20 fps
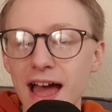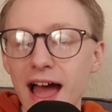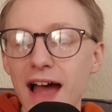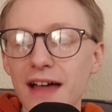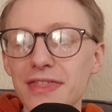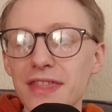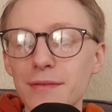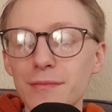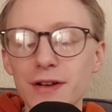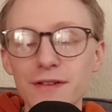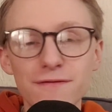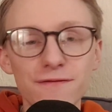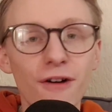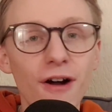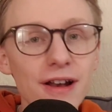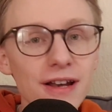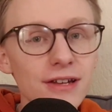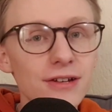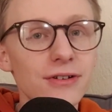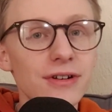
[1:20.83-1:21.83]
and then we
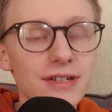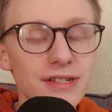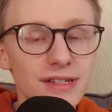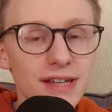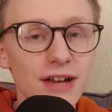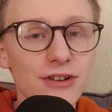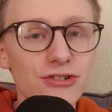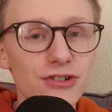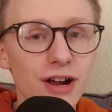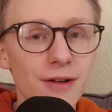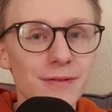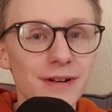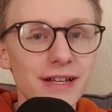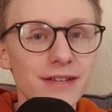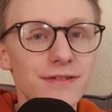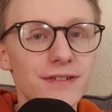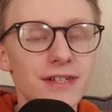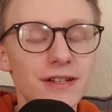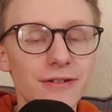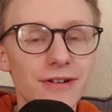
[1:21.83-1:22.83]
finally got a soundtrack
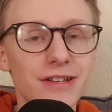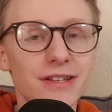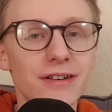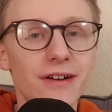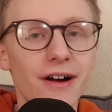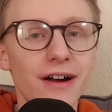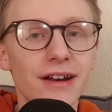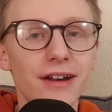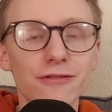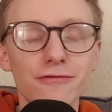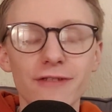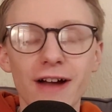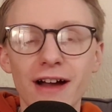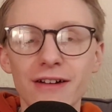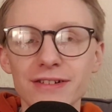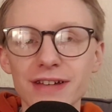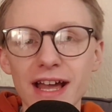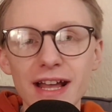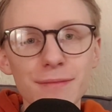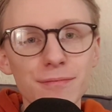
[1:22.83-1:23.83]
release for Series 9
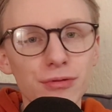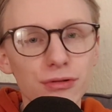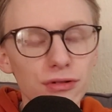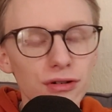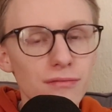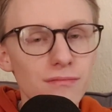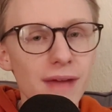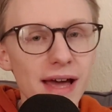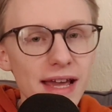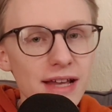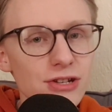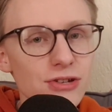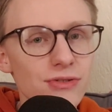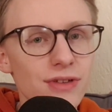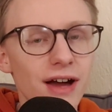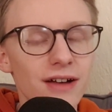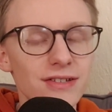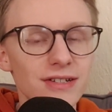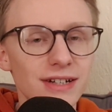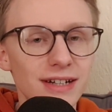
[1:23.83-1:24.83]
around April or May
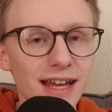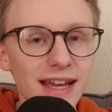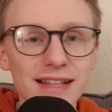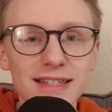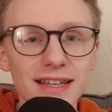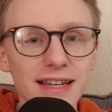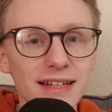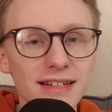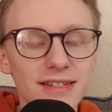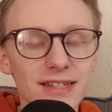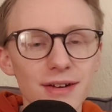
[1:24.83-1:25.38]
2018.